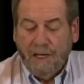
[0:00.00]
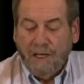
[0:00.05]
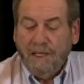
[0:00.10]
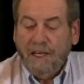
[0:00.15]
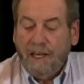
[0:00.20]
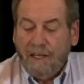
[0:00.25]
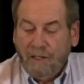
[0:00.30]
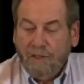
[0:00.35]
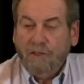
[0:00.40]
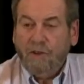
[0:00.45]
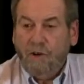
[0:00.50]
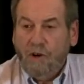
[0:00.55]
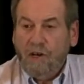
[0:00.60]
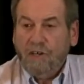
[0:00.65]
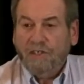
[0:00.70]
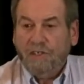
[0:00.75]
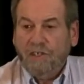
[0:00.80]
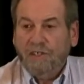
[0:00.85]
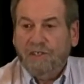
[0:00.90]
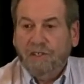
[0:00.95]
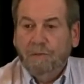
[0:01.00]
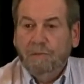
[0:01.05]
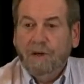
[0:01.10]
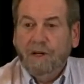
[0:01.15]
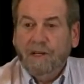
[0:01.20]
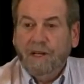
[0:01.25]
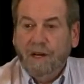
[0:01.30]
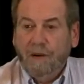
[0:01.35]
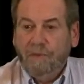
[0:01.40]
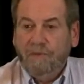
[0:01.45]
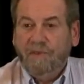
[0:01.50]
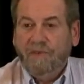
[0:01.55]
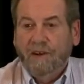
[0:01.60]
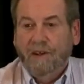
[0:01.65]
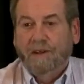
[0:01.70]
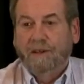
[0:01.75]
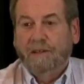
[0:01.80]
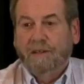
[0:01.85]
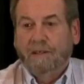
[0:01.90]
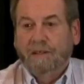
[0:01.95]
yeah, it'll cost us some money up
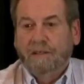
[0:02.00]
front